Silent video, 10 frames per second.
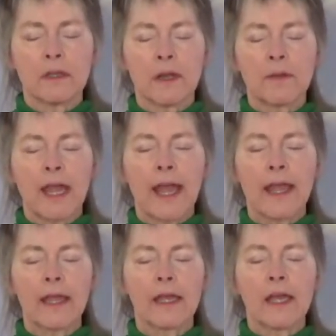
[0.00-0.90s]

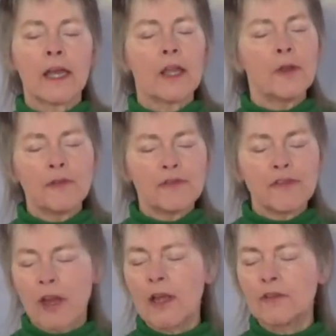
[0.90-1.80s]
okay, You
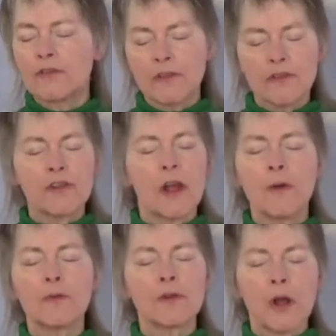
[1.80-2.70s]
just
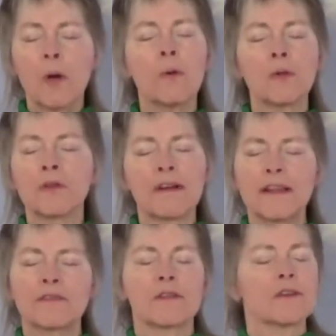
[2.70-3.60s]
don't hold the
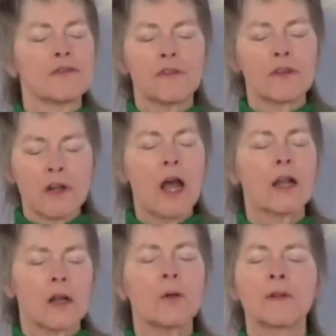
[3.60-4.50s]
resonance. You're
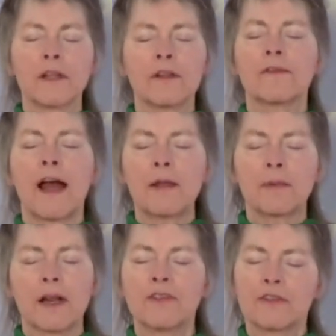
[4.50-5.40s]
not holding the
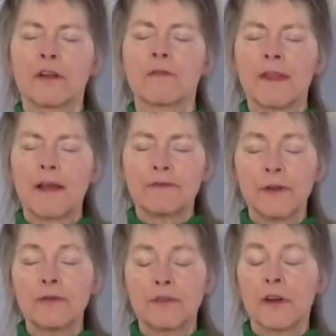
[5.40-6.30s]
vibration of that
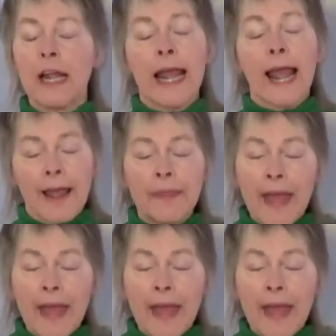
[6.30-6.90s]
future, and